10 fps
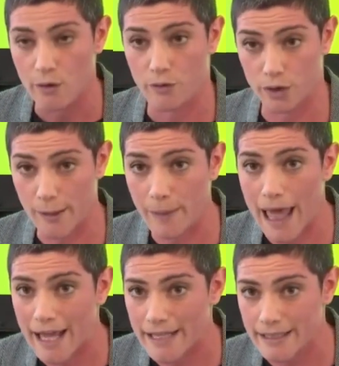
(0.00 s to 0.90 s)
for the
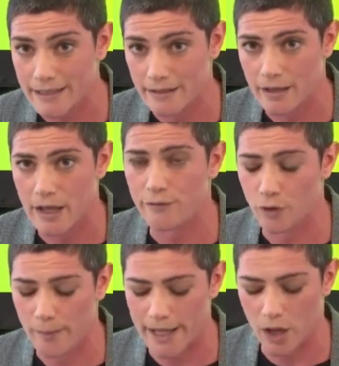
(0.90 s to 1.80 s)
planet, and
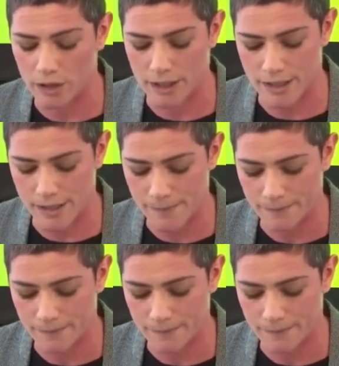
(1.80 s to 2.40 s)
for my audience.